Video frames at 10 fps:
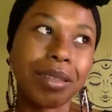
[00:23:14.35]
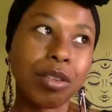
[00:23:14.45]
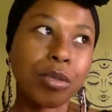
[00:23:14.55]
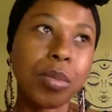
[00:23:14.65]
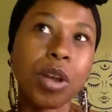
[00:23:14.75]
I
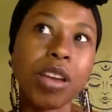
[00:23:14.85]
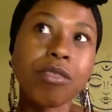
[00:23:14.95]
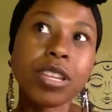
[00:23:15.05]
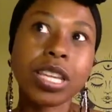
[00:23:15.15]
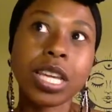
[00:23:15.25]
remember
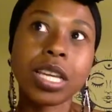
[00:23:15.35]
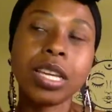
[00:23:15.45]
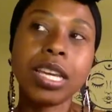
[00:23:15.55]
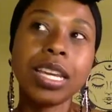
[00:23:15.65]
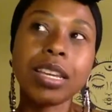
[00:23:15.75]
everything
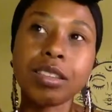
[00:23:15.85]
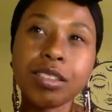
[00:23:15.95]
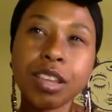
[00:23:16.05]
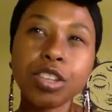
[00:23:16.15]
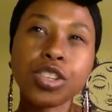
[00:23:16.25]
in
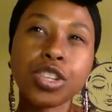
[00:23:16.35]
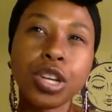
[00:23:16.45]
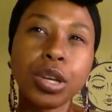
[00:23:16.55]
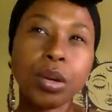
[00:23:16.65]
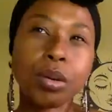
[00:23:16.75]

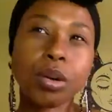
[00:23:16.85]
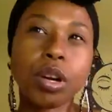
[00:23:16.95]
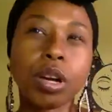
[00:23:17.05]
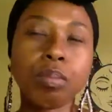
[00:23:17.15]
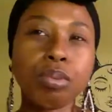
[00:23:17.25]
such
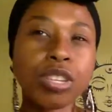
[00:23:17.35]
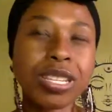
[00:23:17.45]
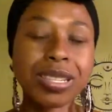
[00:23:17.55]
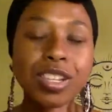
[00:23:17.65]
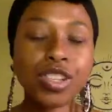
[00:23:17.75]
uh,
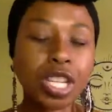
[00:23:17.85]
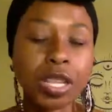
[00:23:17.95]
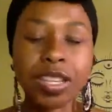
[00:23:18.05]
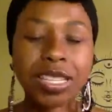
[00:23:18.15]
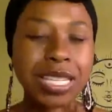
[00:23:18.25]

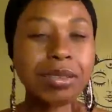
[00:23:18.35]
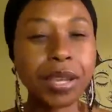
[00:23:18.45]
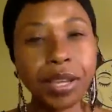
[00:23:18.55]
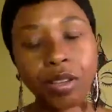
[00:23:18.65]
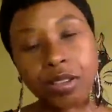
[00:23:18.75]
precision, the
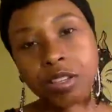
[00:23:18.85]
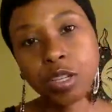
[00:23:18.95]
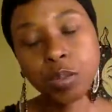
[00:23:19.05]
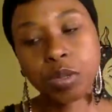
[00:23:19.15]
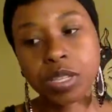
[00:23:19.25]
detail in
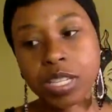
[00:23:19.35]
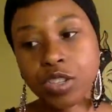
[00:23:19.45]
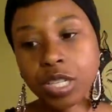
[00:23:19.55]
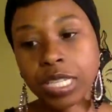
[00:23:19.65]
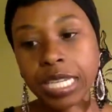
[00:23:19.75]
such
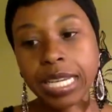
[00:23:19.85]
precision.